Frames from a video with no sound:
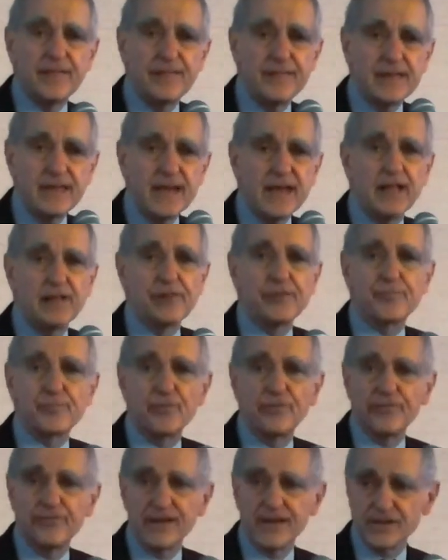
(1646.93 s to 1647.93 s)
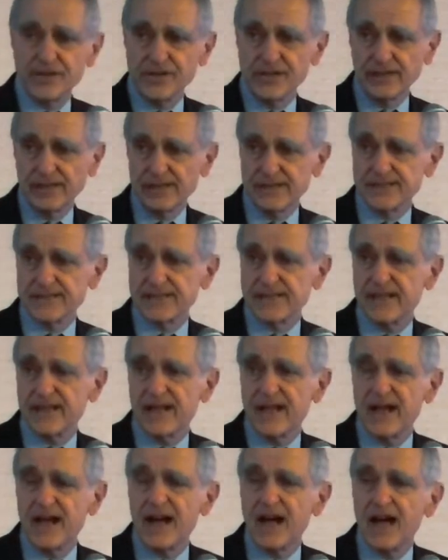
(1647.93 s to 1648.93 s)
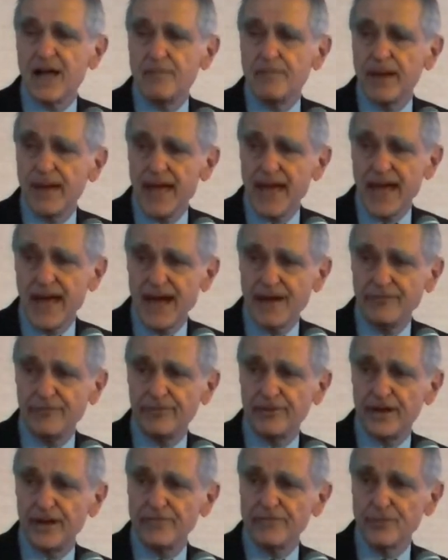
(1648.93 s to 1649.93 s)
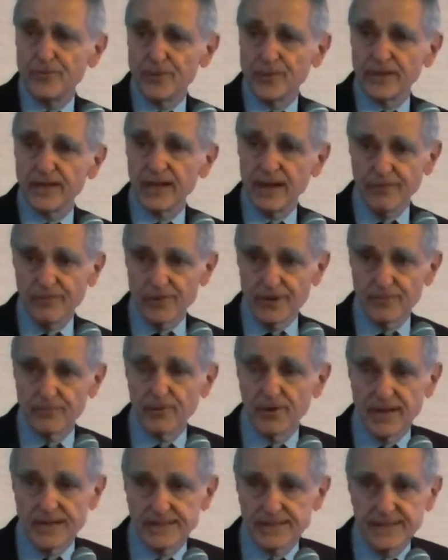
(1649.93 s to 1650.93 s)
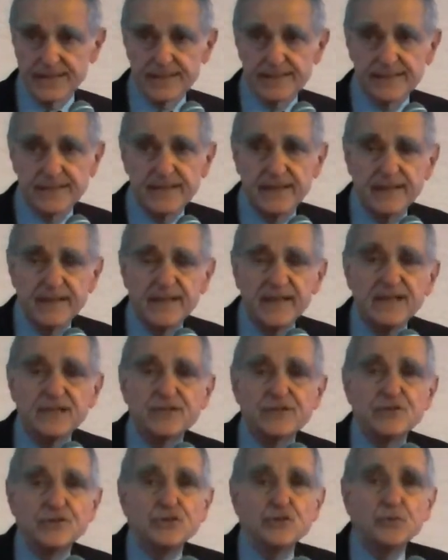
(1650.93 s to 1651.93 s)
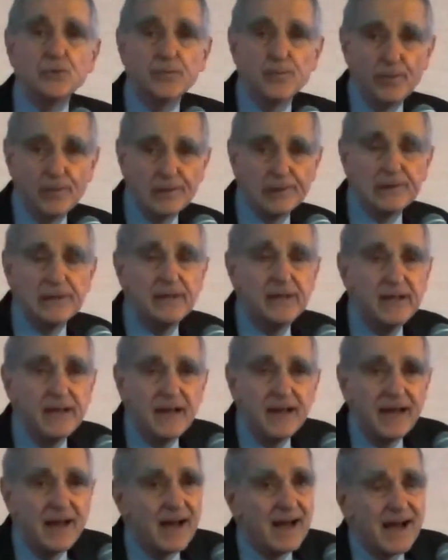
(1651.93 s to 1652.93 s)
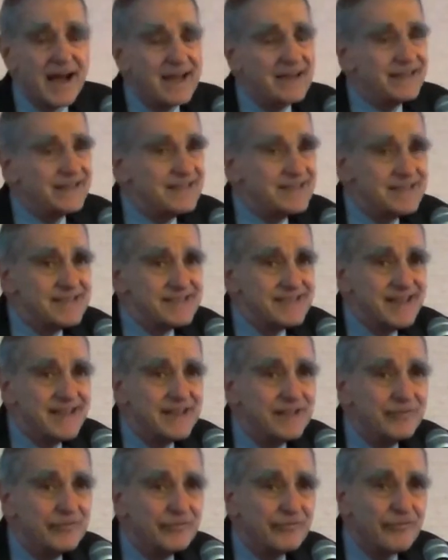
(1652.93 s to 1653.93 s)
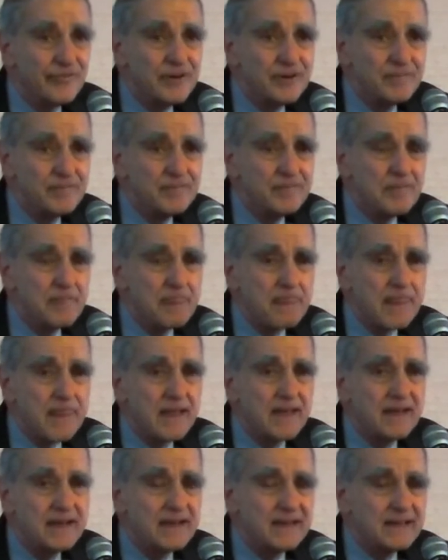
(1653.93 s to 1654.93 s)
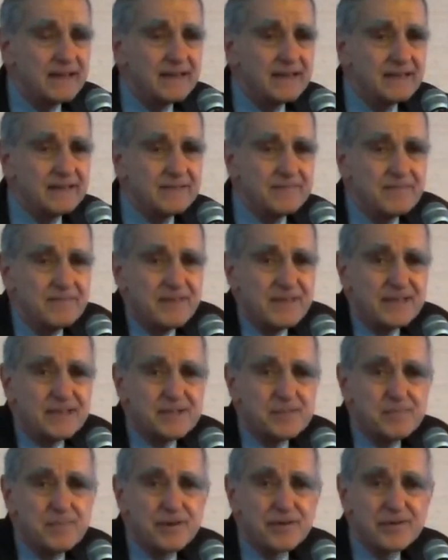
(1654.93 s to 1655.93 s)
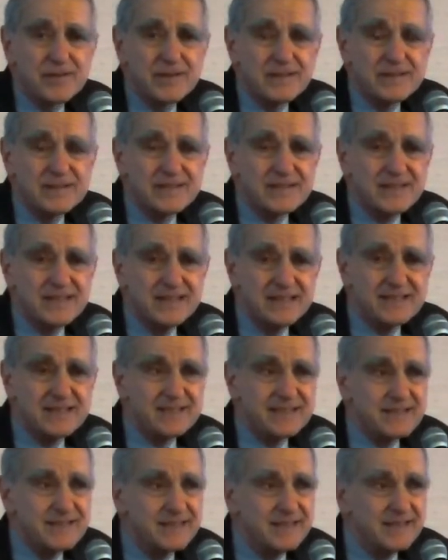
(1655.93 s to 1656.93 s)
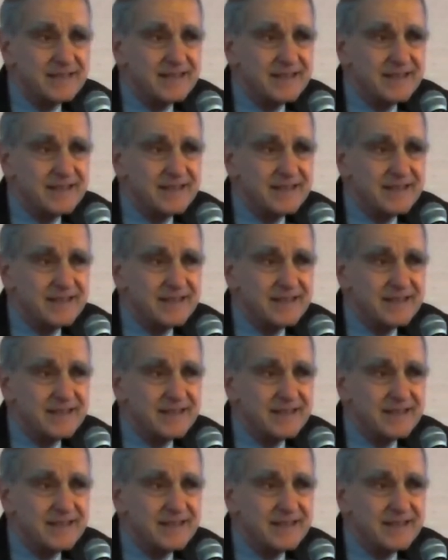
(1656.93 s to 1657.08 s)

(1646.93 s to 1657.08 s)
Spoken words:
the health professionals on behalf of the recovery process. It's doable. I can say from experience, it's